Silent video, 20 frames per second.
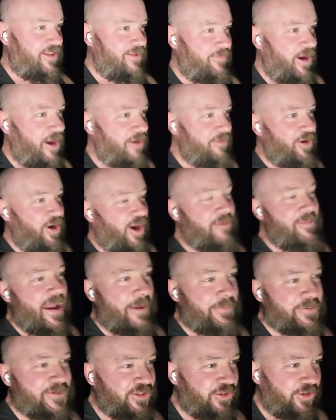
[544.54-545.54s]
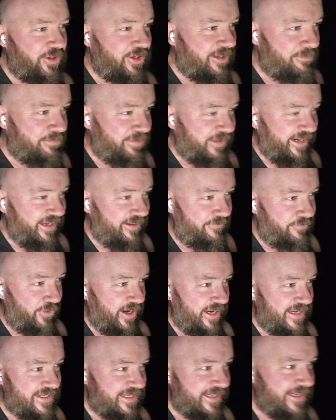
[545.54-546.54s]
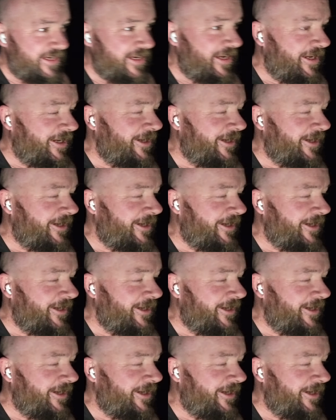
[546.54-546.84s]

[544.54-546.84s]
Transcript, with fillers: at the moment. I'm absolutely bloody freezing